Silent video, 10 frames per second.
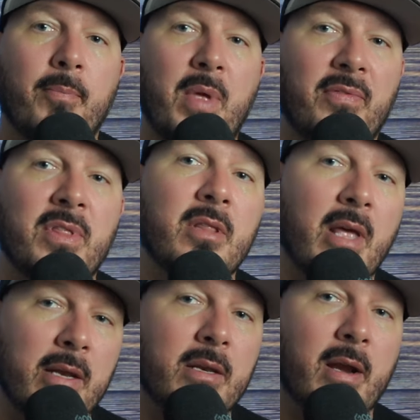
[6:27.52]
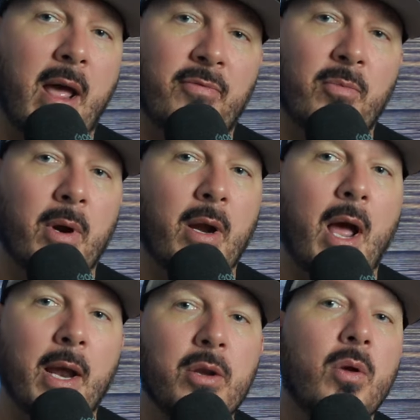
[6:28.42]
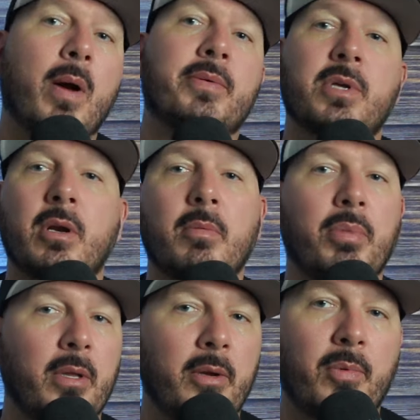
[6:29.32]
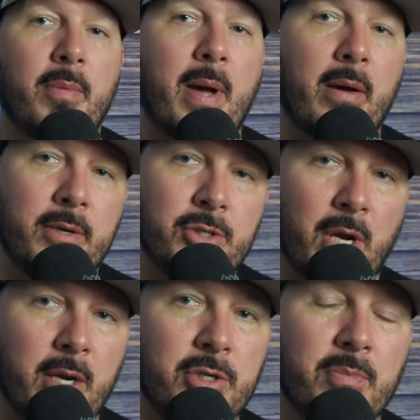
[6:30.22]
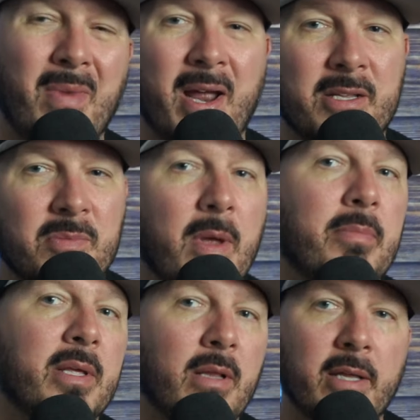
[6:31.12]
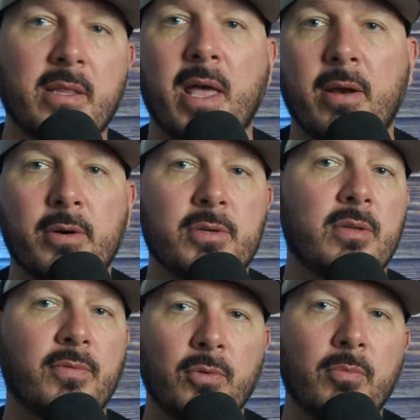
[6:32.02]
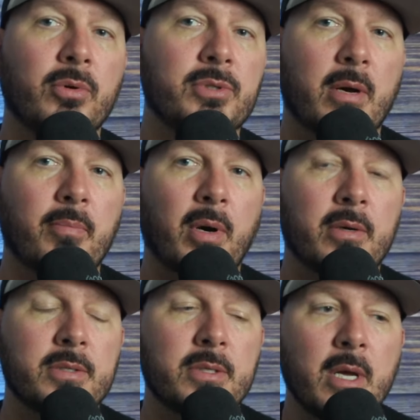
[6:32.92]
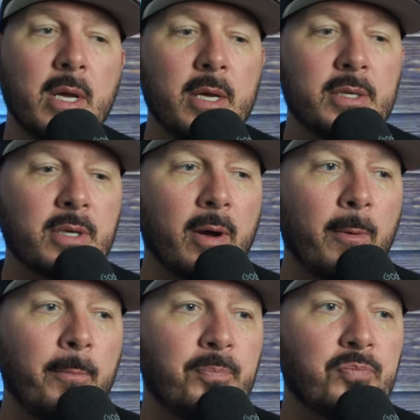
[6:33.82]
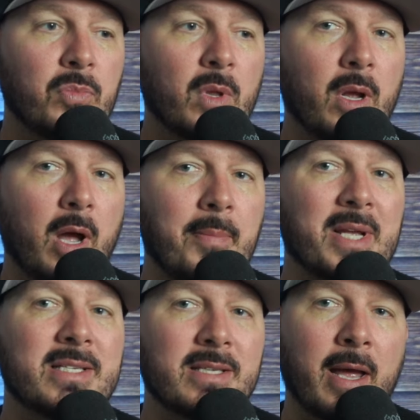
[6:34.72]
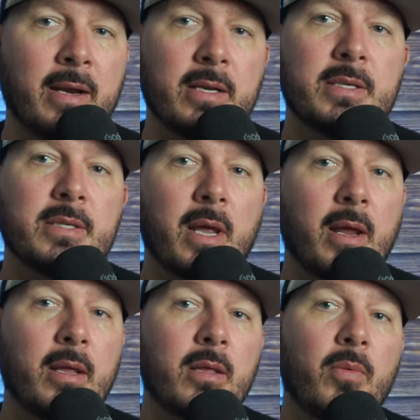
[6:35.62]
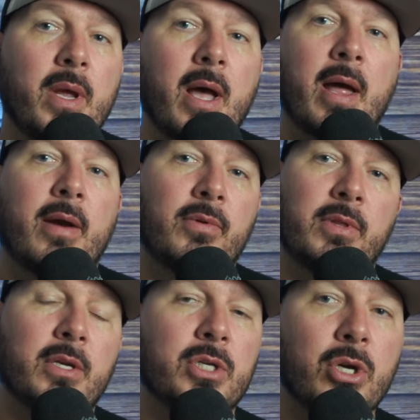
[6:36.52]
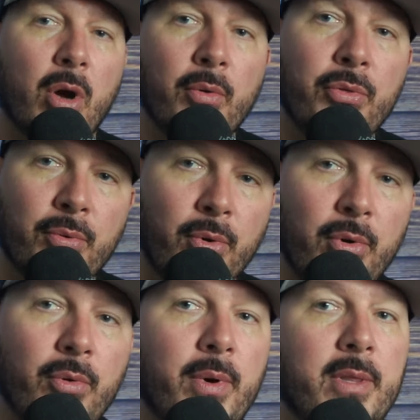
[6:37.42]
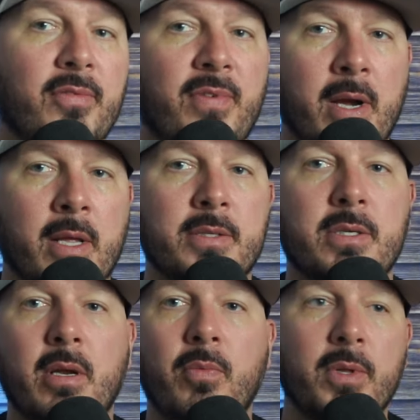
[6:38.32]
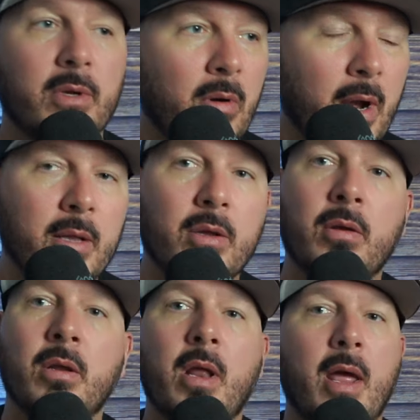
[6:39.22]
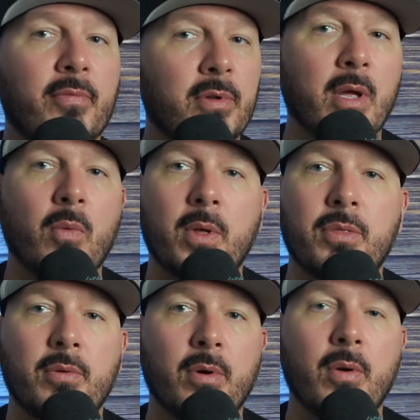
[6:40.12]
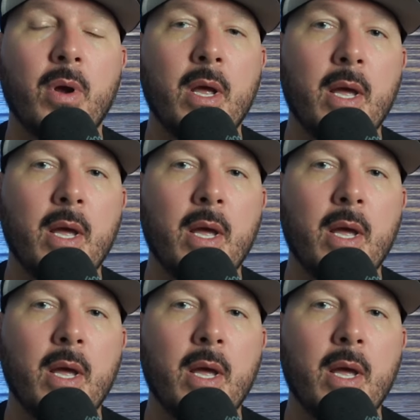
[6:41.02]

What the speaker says: Everything they had done aftermarket, I knew I was going to completely rip out and change, minus maybe like the headers, the full bolt-on parts. So I'm excited to say that we got everything to go through with the financing, with the credit union. Everything went through,